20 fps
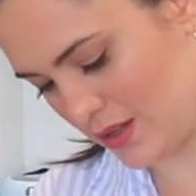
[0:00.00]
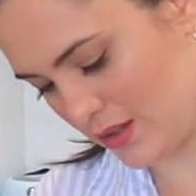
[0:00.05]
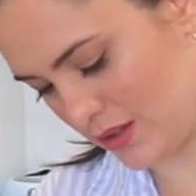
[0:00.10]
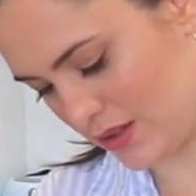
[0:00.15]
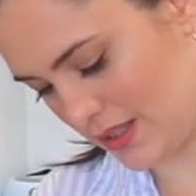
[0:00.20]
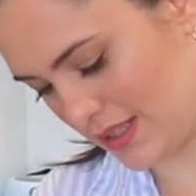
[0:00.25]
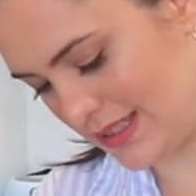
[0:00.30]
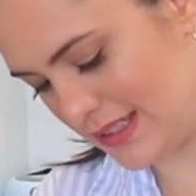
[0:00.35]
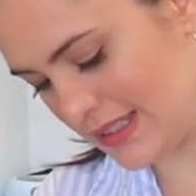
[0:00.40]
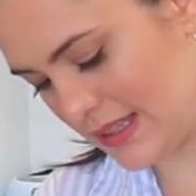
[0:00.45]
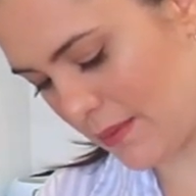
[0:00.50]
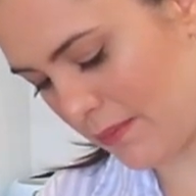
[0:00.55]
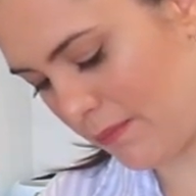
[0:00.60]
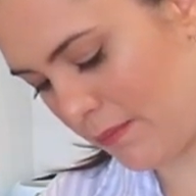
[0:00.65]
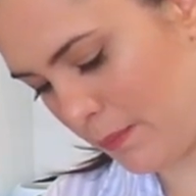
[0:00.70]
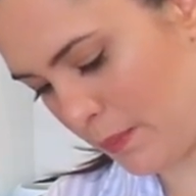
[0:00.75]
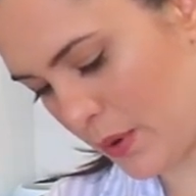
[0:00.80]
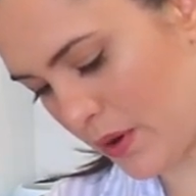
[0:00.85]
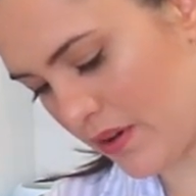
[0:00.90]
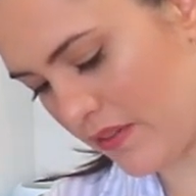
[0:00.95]
So this is the
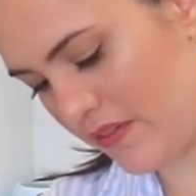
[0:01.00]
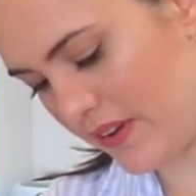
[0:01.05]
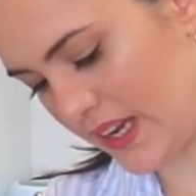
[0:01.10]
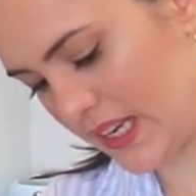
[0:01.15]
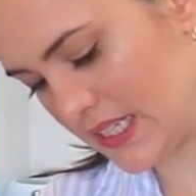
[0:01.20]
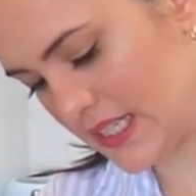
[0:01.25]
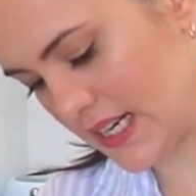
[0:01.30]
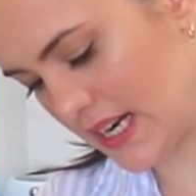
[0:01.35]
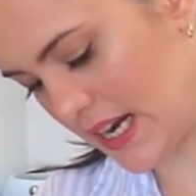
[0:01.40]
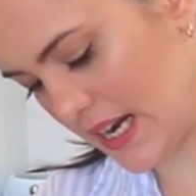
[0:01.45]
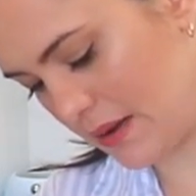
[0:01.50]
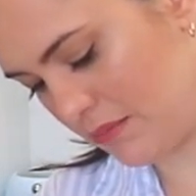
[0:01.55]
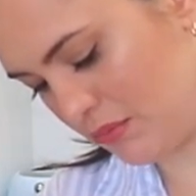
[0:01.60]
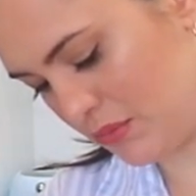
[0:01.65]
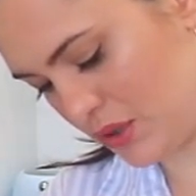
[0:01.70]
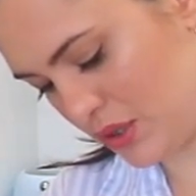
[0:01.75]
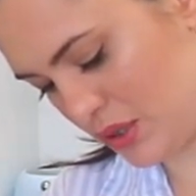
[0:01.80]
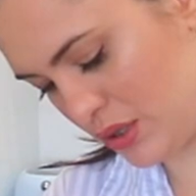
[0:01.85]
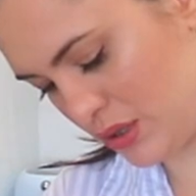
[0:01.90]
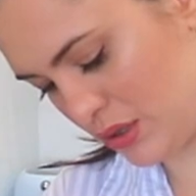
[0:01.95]
perfect
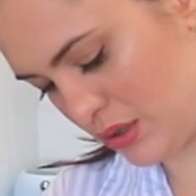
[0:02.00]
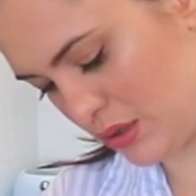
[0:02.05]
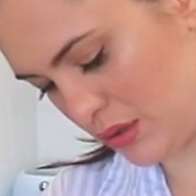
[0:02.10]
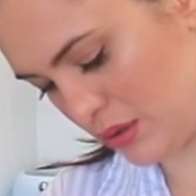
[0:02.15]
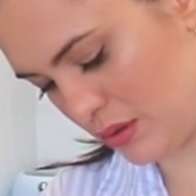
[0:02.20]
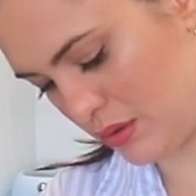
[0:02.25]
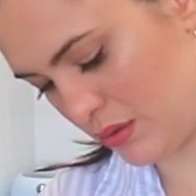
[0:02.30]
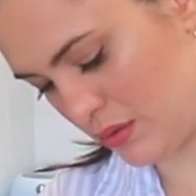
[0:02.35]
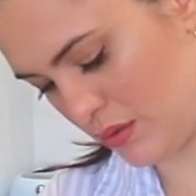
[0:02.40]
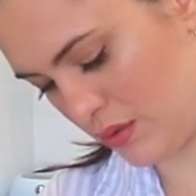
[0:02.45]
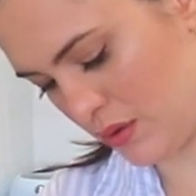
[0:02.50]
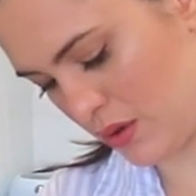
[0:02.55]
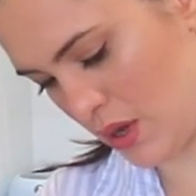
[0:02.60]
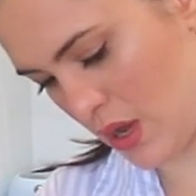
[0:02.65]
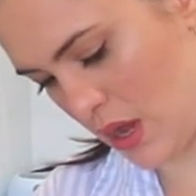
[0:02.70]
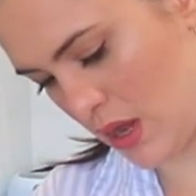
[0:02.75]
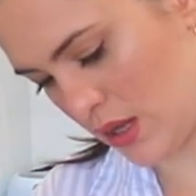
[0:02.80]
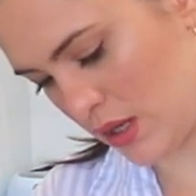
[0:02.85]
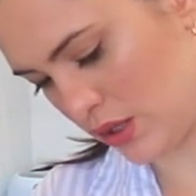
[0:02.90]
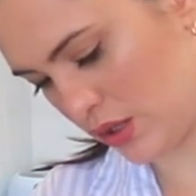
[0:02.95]
time to
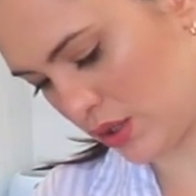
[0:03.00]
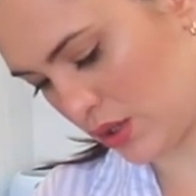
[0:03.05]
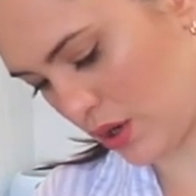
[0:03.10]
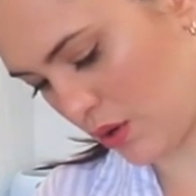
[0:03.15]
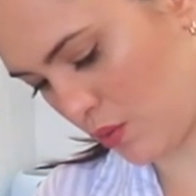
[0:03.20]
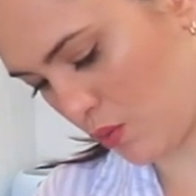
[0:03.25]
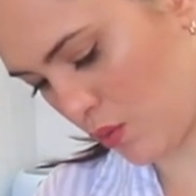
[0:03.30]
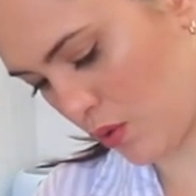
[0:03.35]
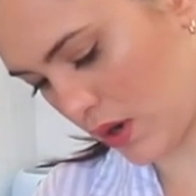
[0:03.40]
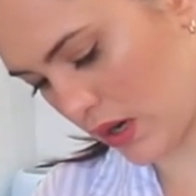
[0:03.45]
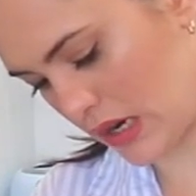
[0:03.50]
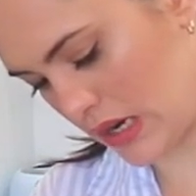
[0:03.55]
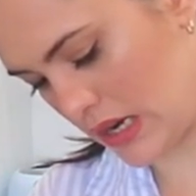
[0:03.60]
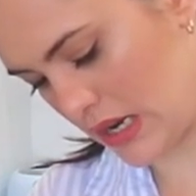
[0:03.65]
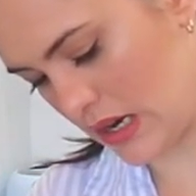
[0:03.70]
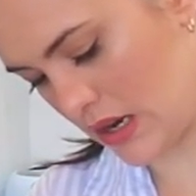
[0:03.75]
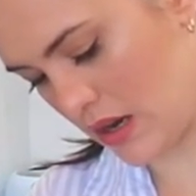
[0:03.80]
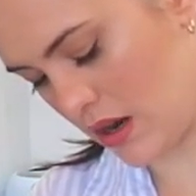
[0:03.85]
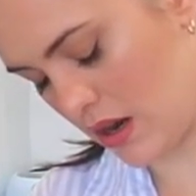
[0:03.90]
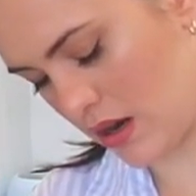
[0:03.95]
start
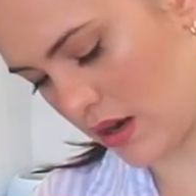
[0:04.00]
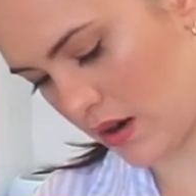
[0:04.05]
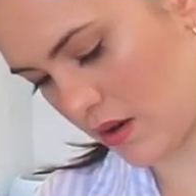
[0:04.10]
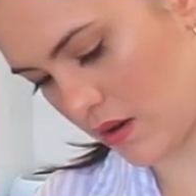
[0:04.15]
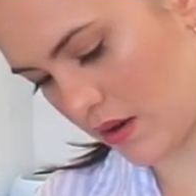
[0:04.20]
working on